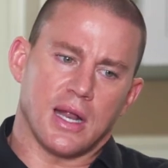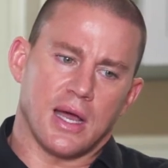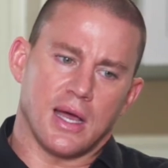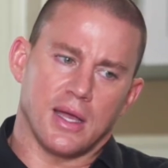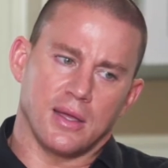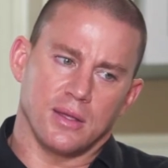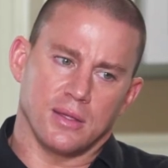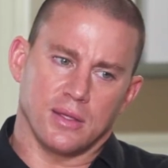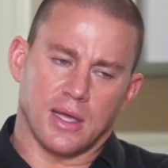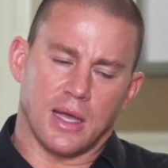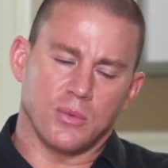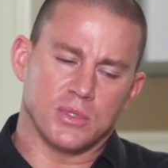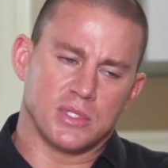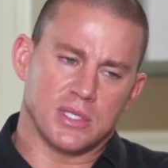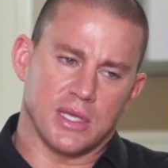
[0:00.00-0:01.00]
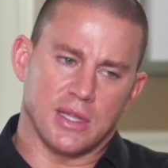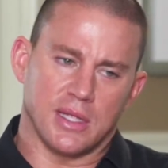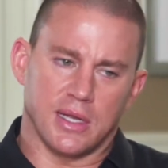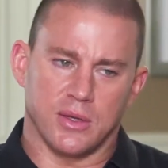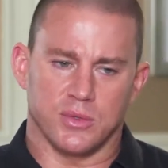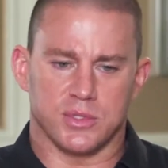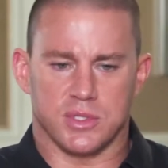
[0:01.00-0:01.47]
I would say that
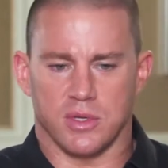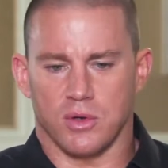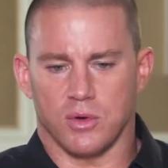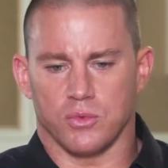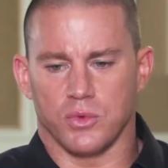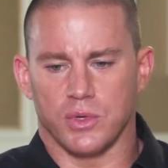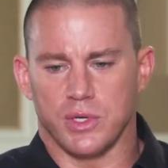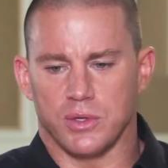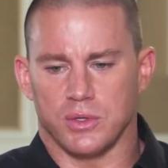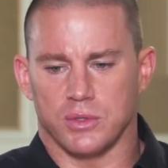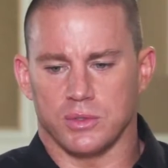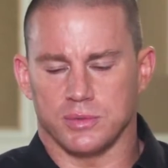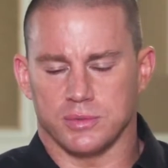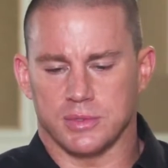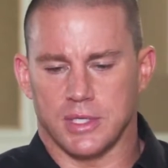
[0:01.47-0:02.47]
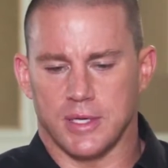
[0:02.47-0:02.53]
it was a real